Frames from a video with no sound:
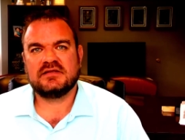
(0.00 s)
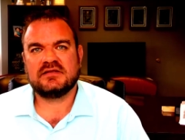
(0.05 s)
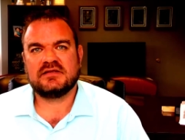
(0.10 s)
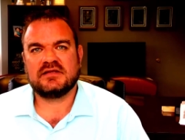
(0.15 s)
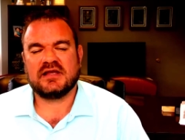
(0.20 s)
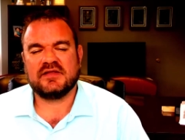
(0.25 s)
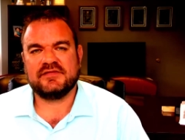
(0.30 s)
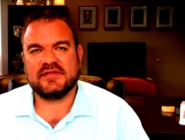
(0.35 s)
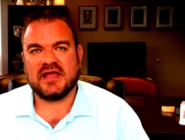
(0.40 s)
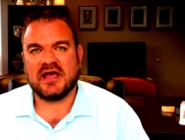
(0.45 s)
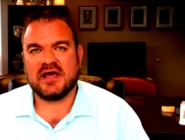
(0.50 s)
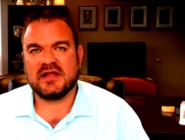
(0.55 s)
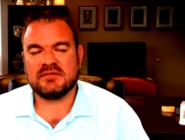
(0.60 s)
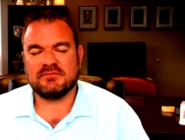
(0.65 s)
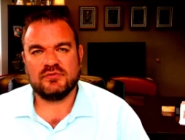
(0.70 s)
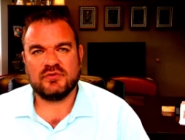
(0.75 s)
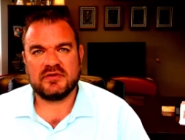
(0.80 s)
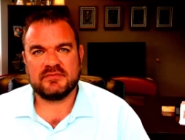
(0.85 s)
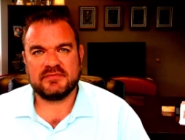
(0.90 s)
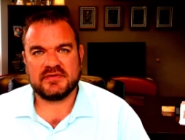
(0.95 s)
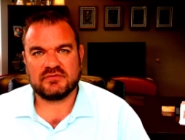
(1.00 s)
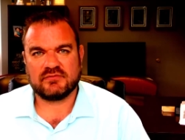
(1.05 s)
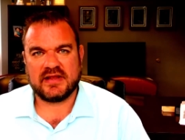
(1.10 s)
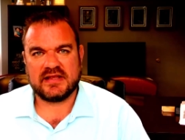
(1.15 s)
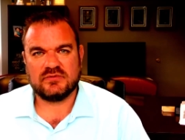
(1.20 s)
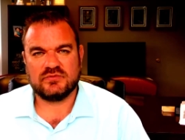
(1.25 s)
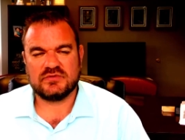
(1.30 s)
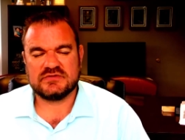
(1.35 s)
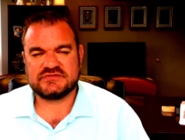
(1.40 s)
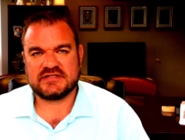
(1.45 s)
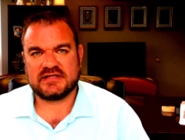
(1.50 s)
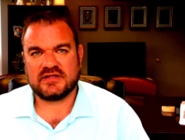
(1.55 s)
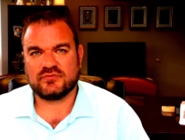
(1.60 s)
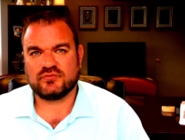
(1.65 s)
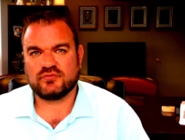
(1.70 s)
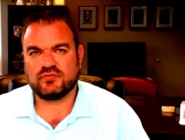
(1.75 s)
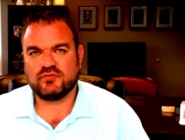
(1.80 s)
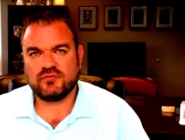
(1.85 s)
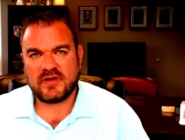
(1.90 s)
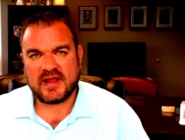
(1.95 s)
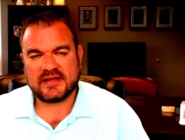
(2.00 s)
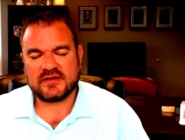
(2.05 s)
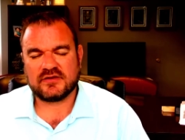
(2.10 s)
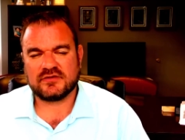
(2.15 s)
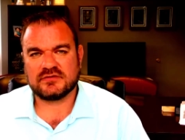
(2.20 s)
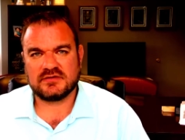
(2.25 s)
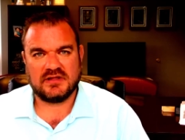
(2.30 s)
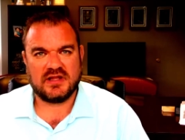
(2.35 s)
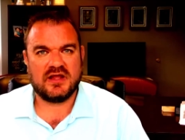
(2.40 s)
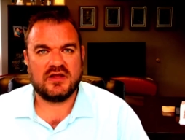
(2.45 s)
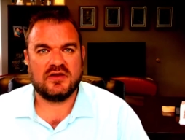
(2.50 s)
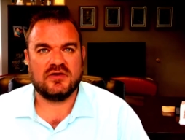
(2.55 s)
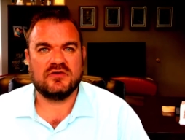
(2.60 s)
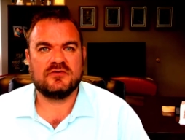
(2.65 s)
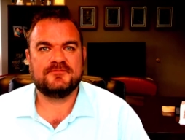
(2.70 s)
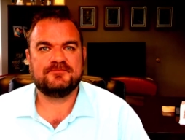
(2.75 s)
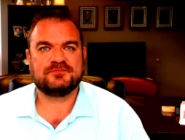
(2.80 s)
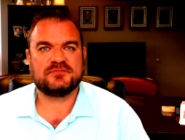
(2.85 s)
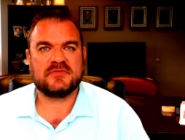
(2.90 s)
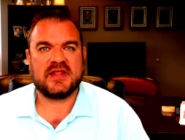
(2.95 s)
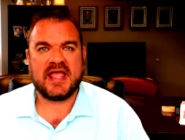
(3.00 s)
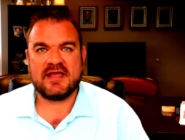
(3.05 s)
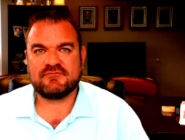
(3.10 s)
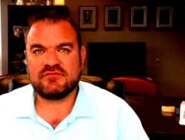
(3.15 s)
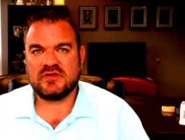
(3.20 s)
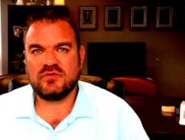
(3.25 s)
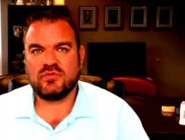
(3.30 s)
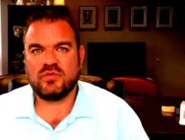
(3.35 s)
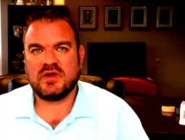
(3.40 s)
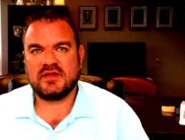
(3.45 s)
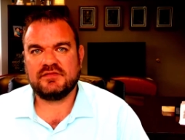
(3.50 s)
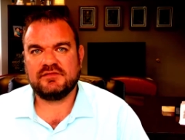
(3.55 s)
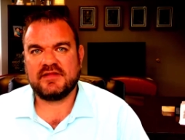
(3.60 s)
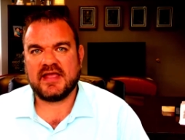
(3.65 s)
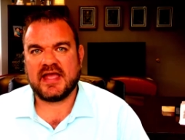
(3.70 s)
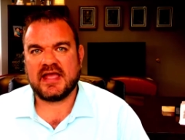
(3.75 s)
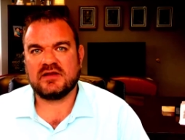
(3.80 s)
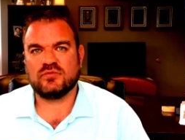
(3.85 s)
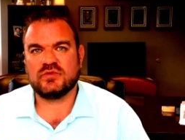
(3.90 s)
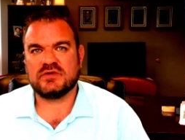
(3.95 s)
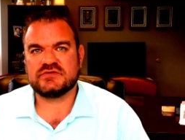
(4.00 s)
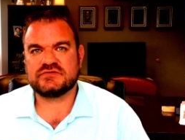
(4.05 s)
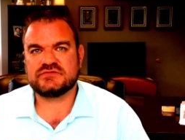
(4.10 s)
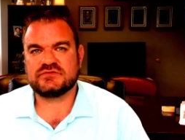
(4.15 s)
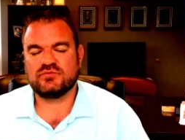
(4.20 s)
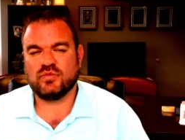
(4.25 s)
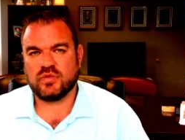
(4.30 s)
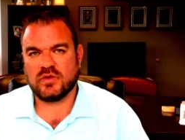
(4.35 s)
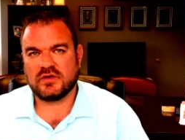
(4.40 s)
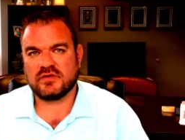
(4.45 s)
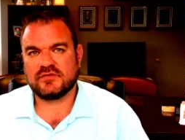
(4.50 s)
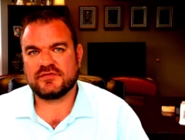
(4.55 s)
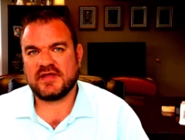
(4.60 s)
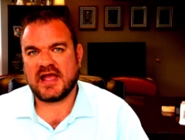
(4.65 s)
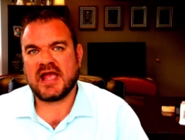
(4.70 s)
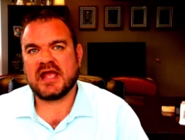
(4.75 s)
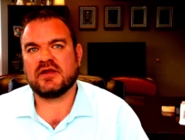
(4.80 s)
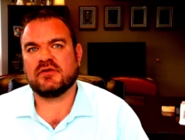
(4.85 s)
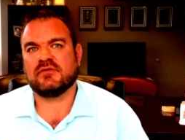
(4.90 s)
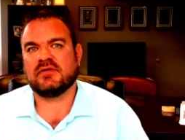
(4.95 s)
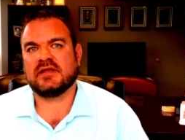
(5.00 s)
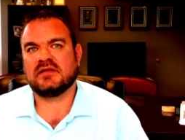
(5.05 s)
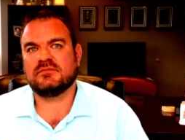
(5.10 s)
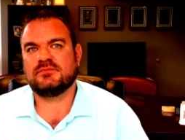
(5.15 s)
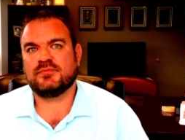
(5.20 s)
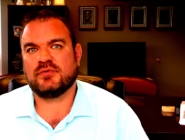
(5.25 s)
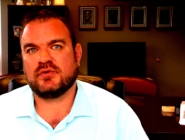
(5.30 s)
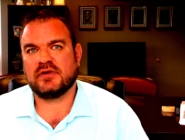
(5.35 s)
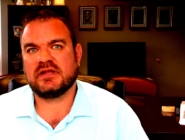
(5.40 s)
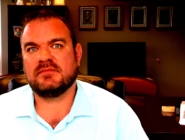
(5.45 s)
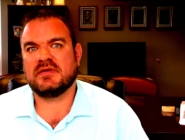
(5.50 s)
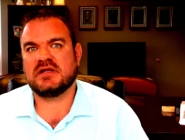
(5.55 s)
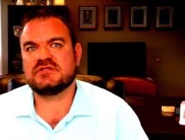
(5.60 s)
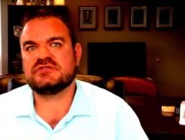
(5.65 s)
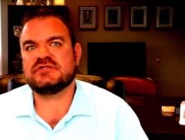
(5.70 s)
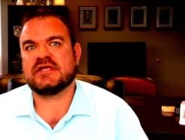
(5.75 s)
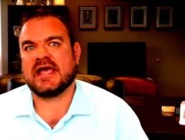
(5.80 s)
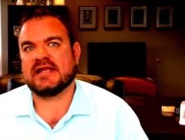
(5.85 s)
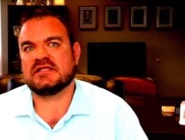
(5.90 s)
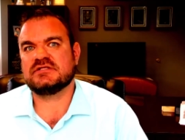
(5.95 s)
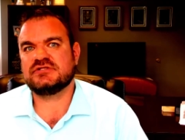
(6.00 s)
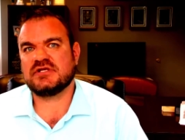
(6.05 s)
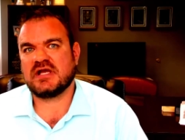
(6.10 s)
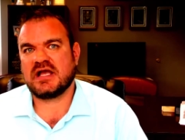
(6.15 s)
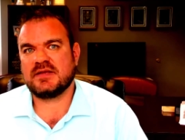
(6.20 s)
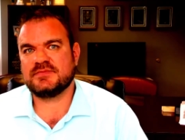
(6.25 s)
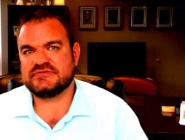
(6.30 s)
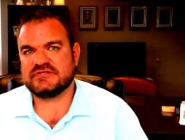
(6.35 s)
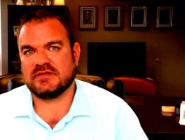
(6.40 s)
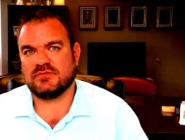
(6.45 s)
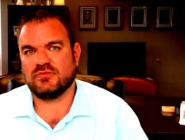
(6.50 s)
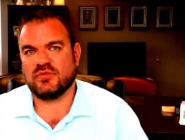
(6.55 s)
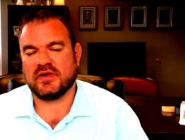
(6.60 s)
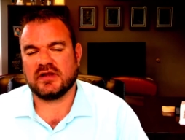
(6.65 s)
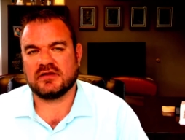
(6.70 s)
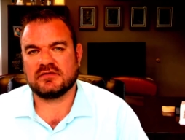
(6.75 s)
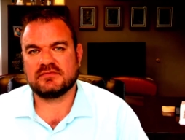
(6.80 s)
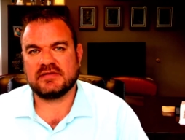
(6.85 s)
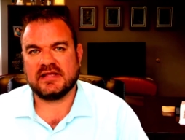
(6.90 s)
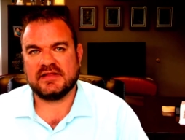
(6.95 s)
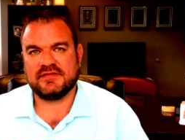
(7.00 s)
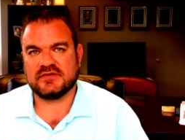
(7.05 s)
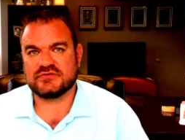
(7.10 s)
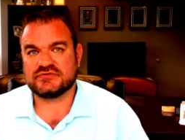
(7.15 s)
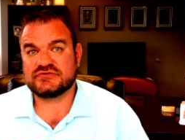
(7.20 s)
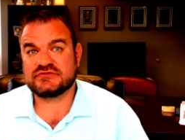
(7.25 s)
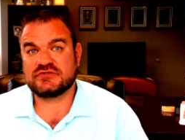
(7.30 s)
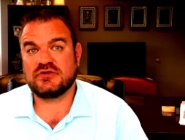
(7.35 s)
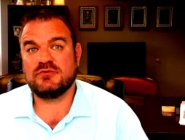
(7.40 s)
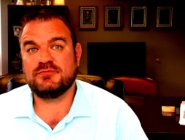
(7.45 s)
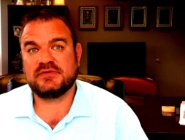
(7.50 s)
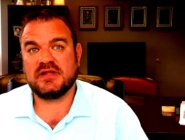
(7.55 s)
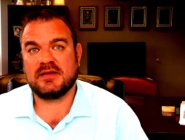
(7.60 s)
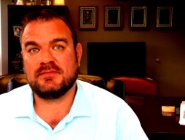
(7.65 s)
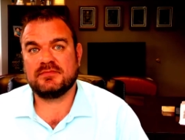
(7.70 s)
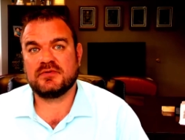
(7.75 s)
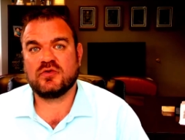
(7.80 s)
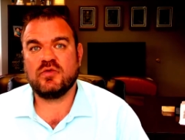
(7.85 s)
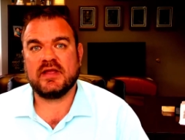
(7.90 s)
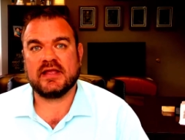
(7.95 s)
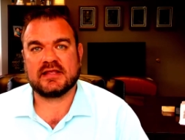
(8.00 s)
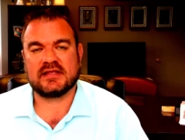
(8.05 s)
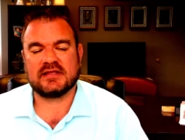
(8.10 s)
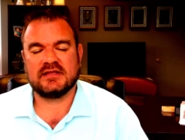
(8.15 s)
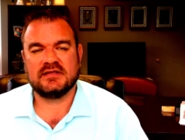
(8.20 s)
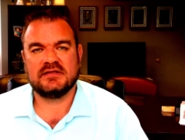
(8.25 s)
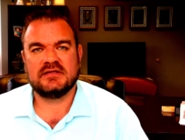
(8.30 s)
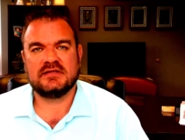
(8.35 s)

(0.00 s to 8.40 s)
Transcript: the unemployment rate was at a record low. Everyone that was worth hiring pretty much had a job somewhere, and they were scooped up quick.